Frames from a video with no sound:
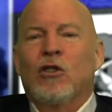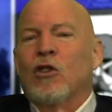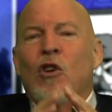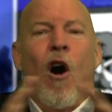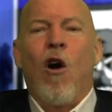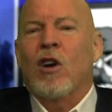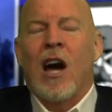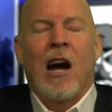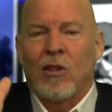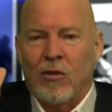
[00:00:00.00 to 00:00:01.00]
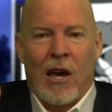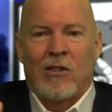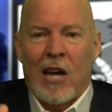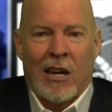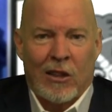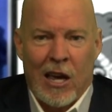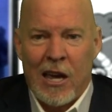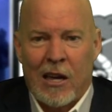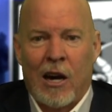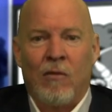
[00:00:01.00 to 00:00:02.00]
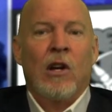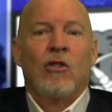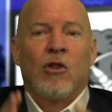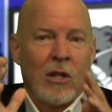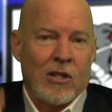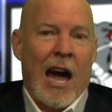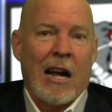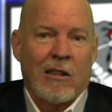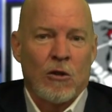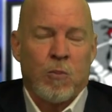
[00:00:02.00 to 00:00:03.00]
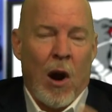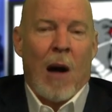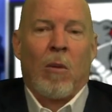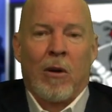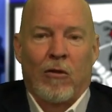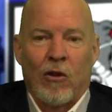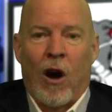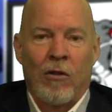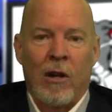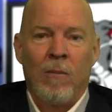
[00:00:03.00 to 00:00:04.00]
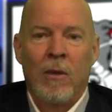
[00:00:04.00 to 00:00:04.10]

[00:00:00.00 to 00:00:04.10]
just all kinds of things I could think of to attack this problem and solve it.